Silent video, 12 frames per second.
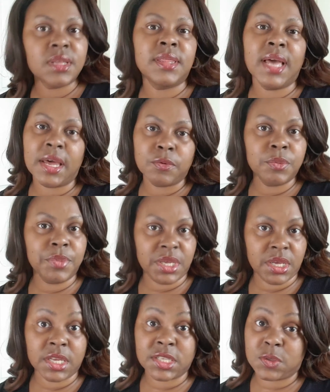that would
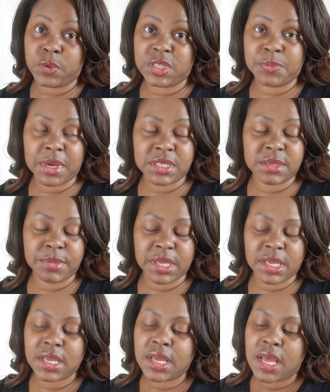be a sweet spot to
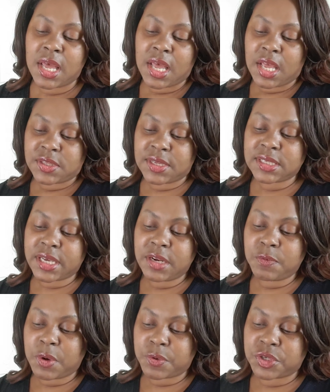be. So that's kind
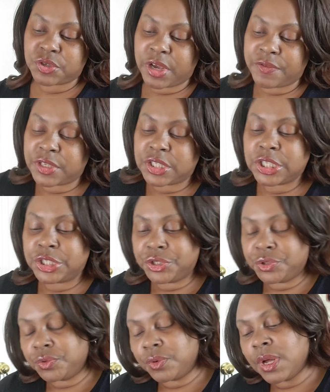of what we're striving to
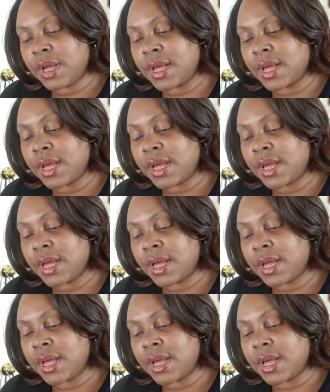do.